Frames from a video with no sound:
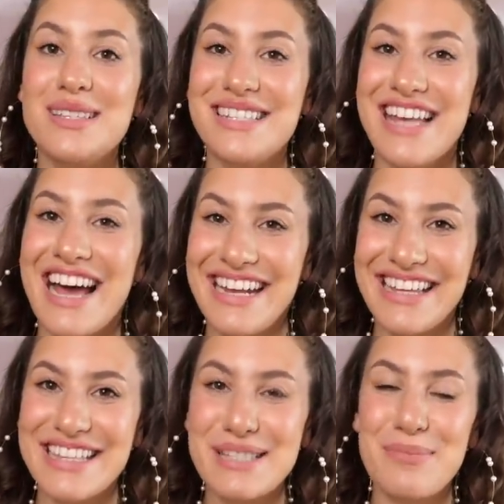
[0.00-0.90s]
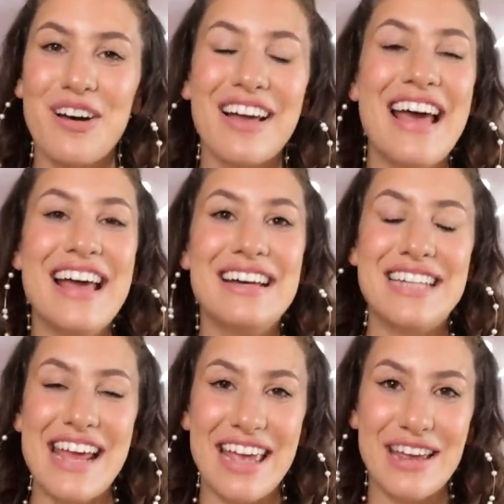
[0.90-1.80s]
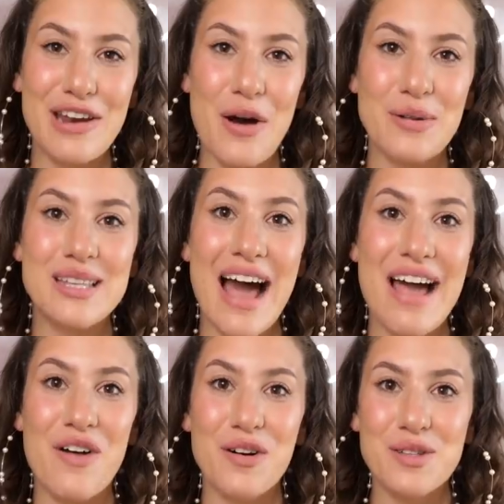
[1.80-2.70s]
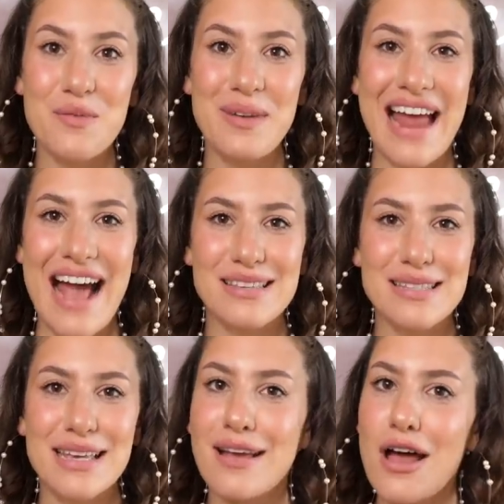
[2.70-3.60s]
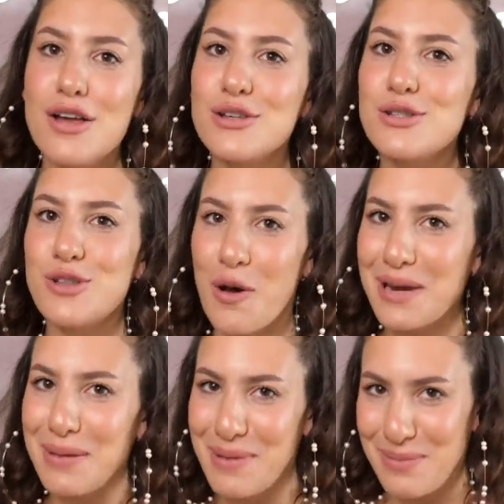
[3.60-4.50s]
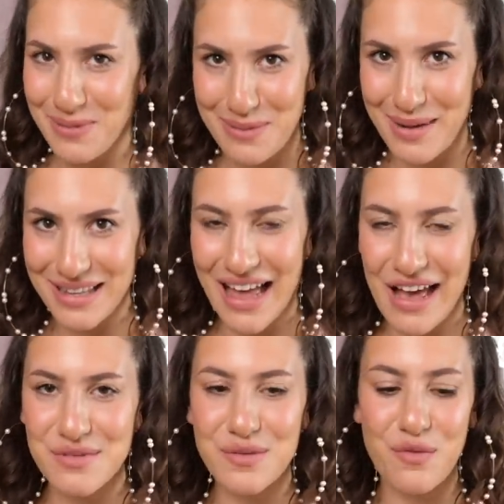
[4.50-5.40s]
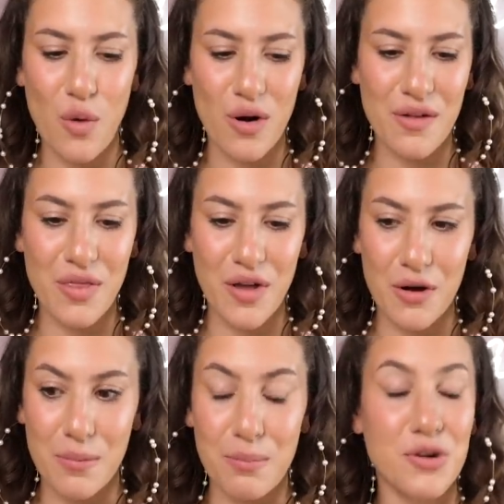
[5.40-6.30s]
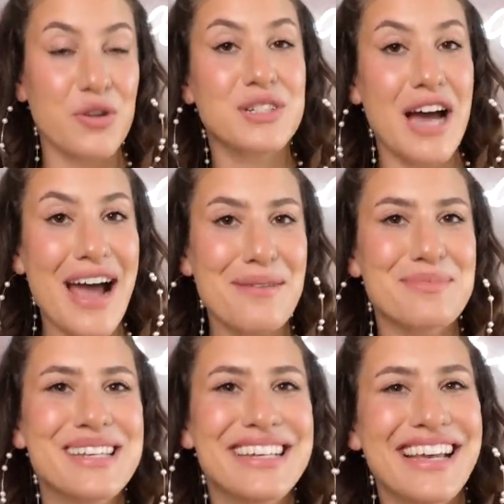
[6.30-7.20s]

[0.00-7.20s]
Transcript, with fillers: studying this book, taking notes. I've also been asking so many people in my lives for their birth times